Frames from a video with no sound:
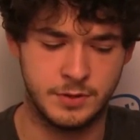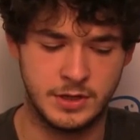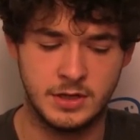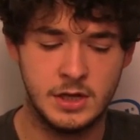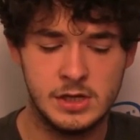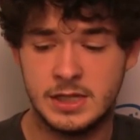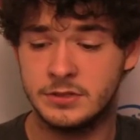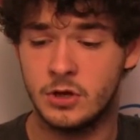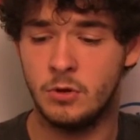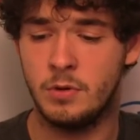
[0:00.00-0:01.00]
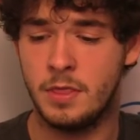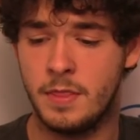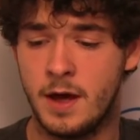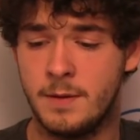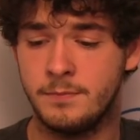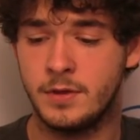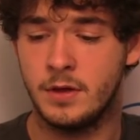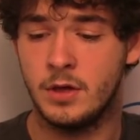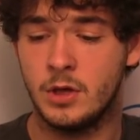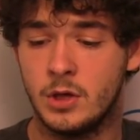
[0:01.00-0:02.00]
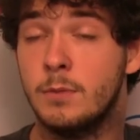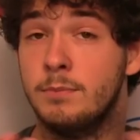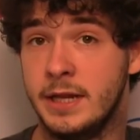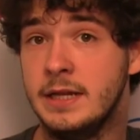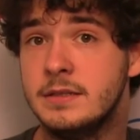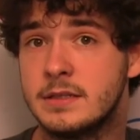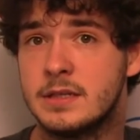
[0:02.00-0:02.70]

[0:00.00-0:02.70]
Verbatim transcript: But let's go with um, complaints.